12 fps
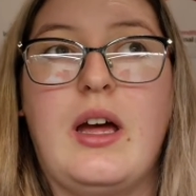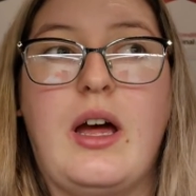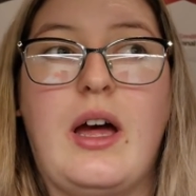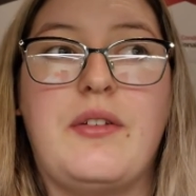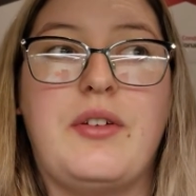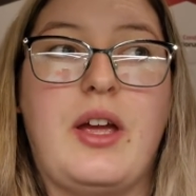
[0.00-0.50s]

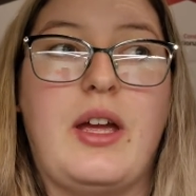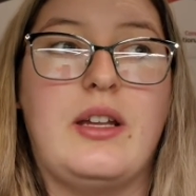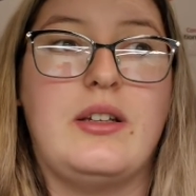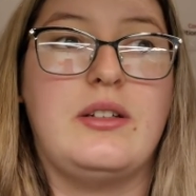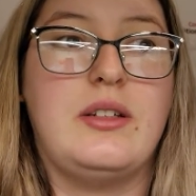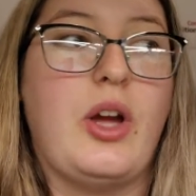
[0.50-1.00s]
I've
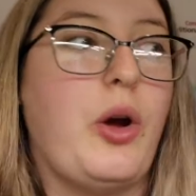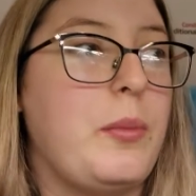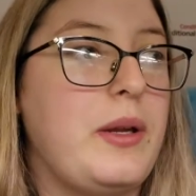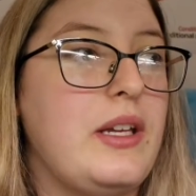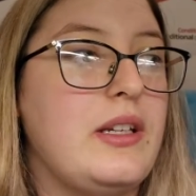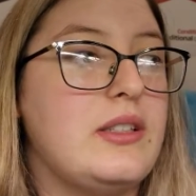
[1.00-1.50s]
had
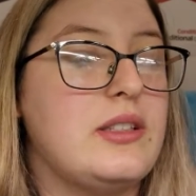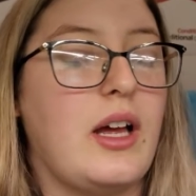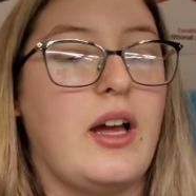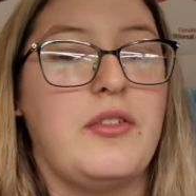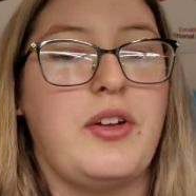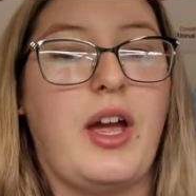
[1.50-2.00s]
gobies,
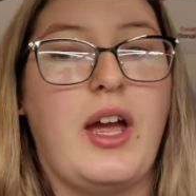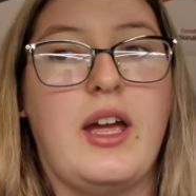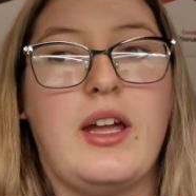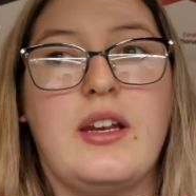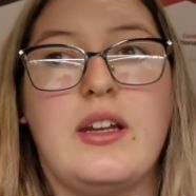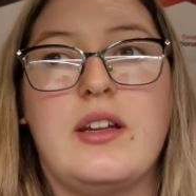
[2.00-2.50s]
I've
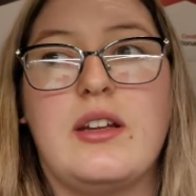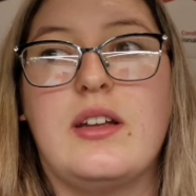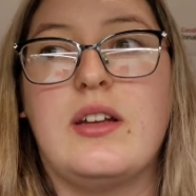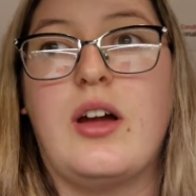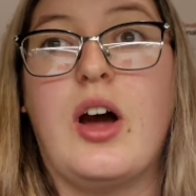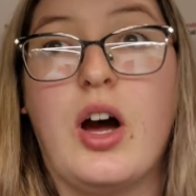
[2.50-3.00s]
had
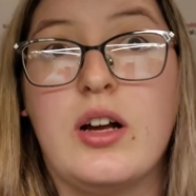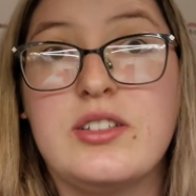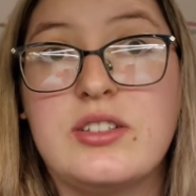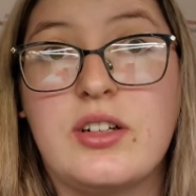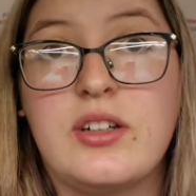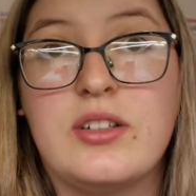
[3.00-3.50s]

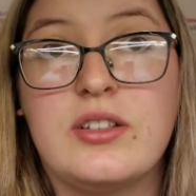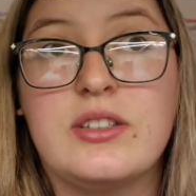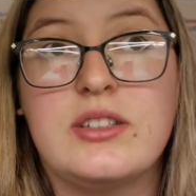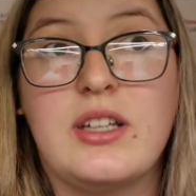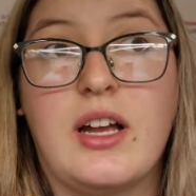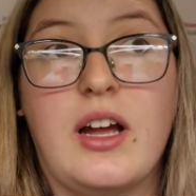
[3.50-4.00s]

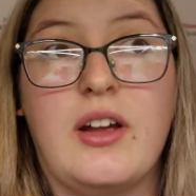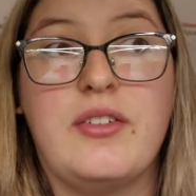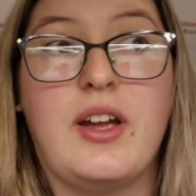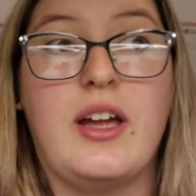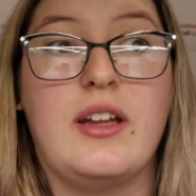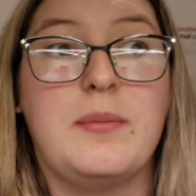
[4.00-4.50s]
Oscars, I've
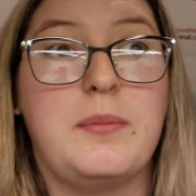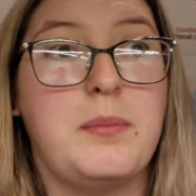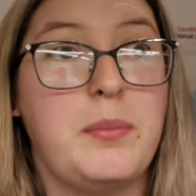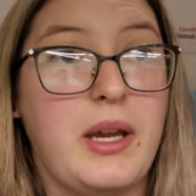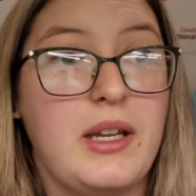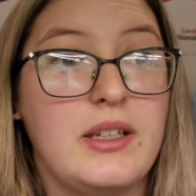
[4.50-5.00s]
had
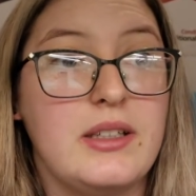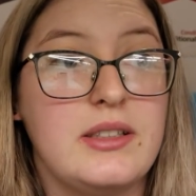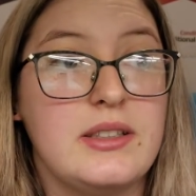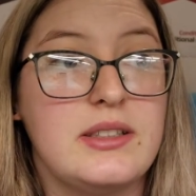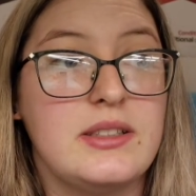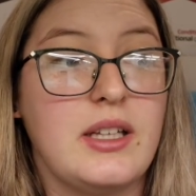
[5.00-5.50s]

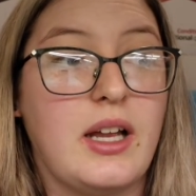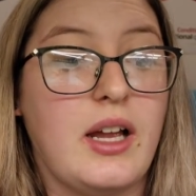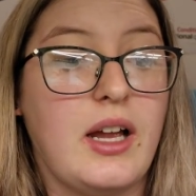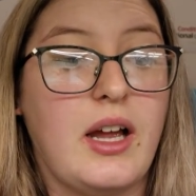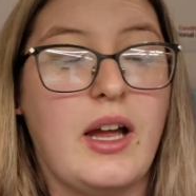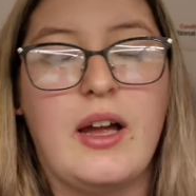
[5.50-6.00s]
betas.
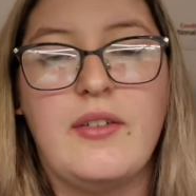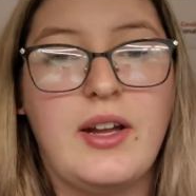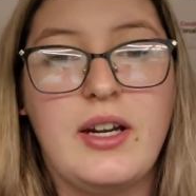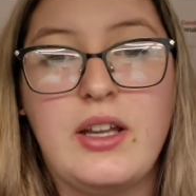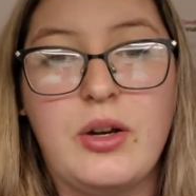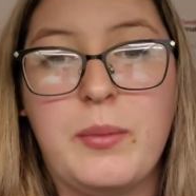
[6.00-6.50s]
I've had a
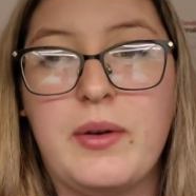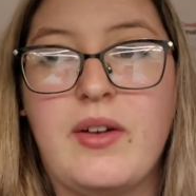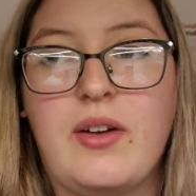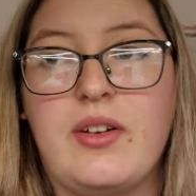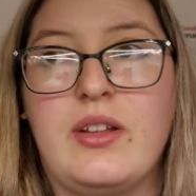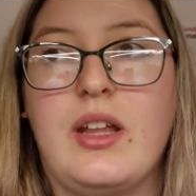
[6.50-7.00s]
little bit of
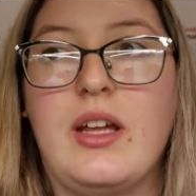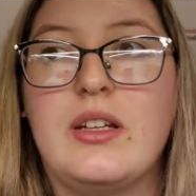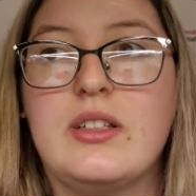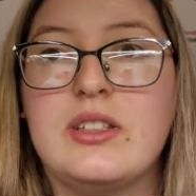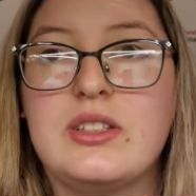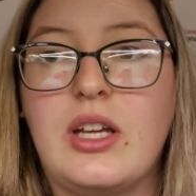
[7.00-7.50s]
everything.
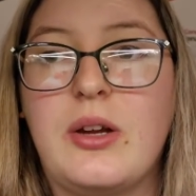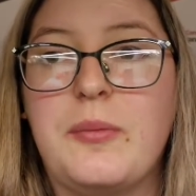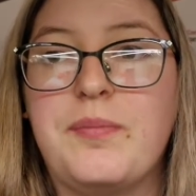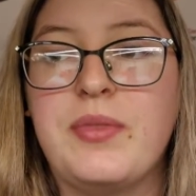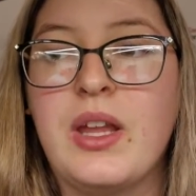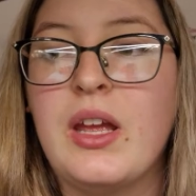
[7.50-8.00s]
So
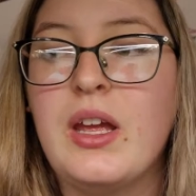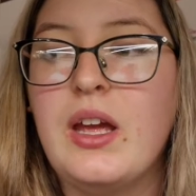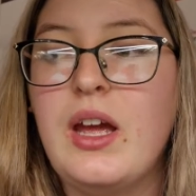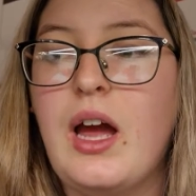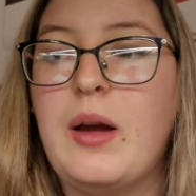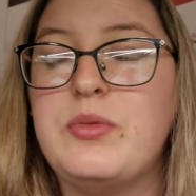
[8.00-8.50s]

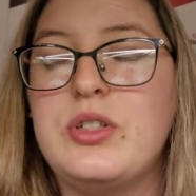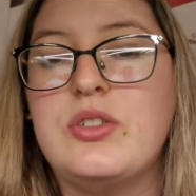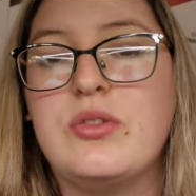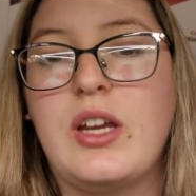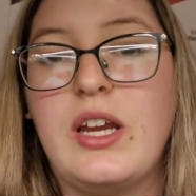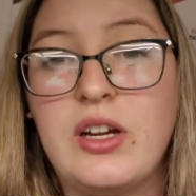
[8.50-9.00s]
I'm
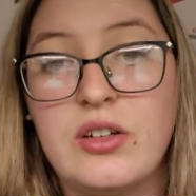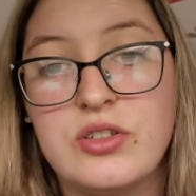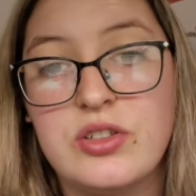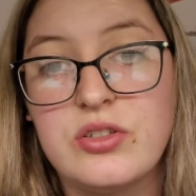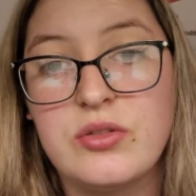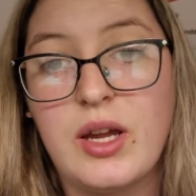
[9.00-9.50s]
just here
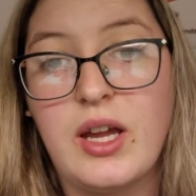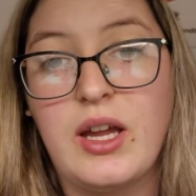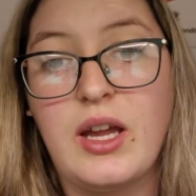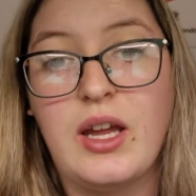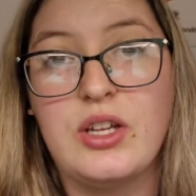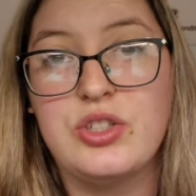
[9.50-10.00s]
to
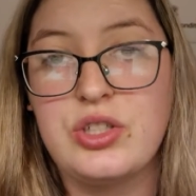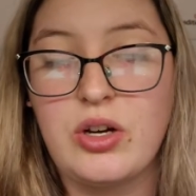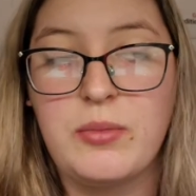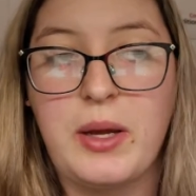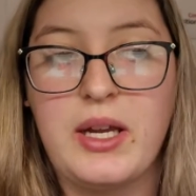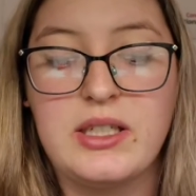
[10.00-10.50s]
share
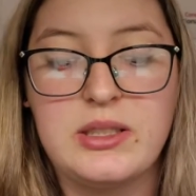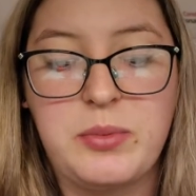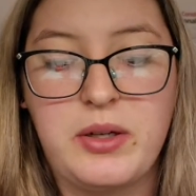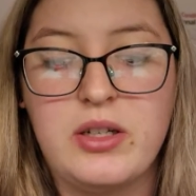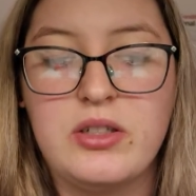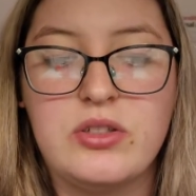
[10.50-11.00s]
my
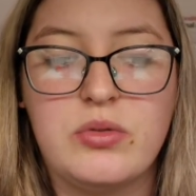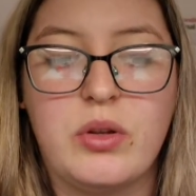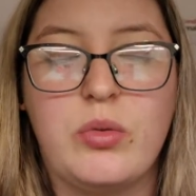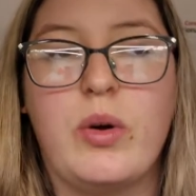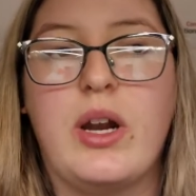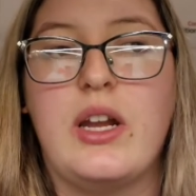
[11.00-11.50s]
experience with
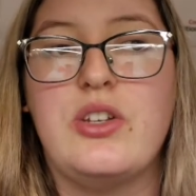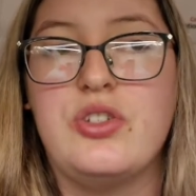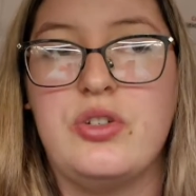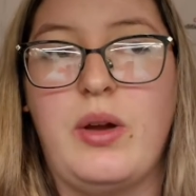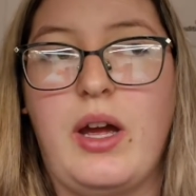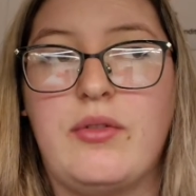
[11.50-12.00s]
what I
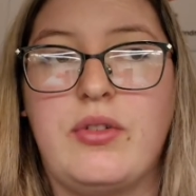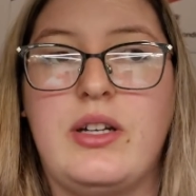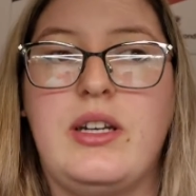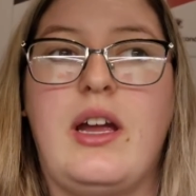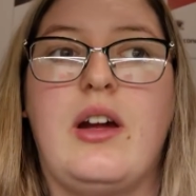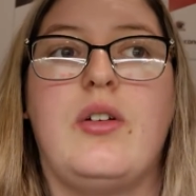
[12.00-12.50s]
do have right
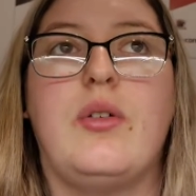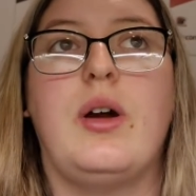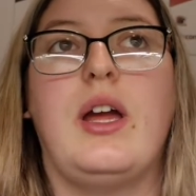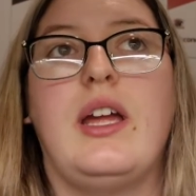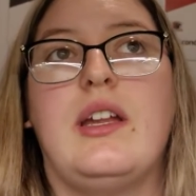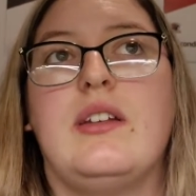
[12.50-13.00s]
now,
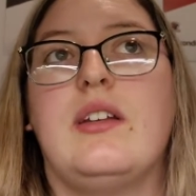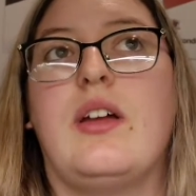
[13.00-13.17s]
and